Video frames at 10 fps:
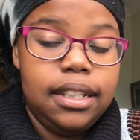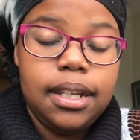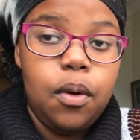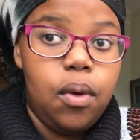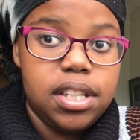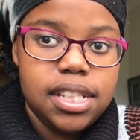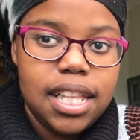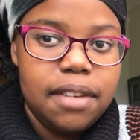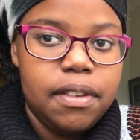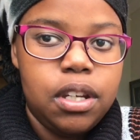watch
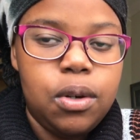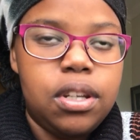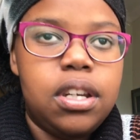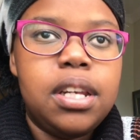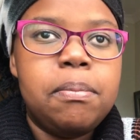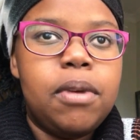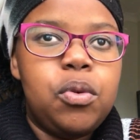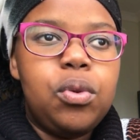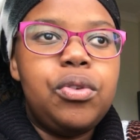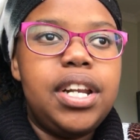that video. It
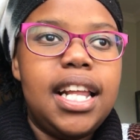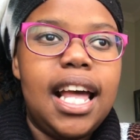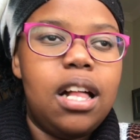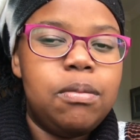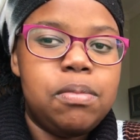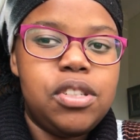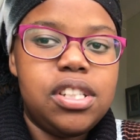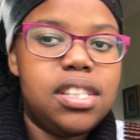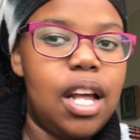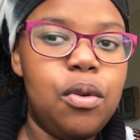will really help.
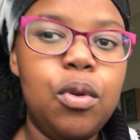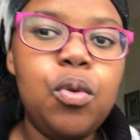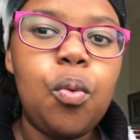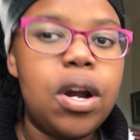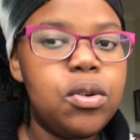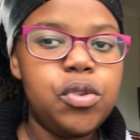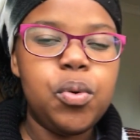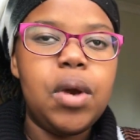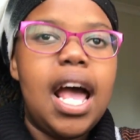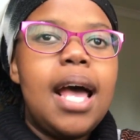Just download 1 or
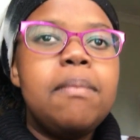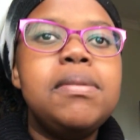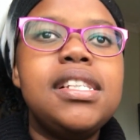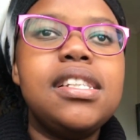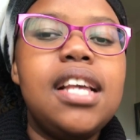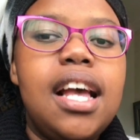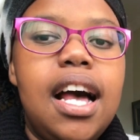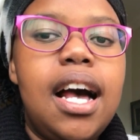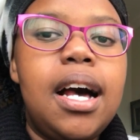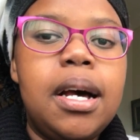2 apps.
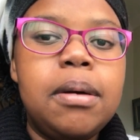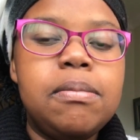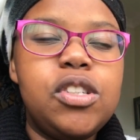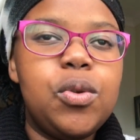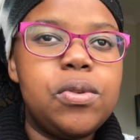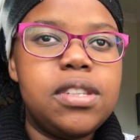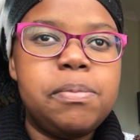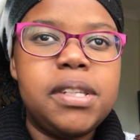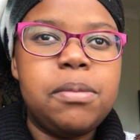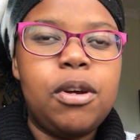She also
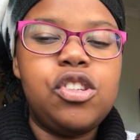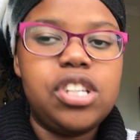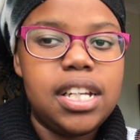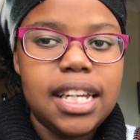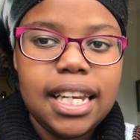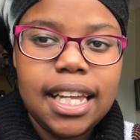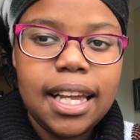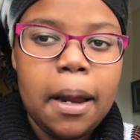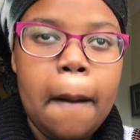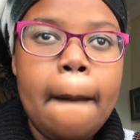speaks about
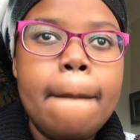journaling,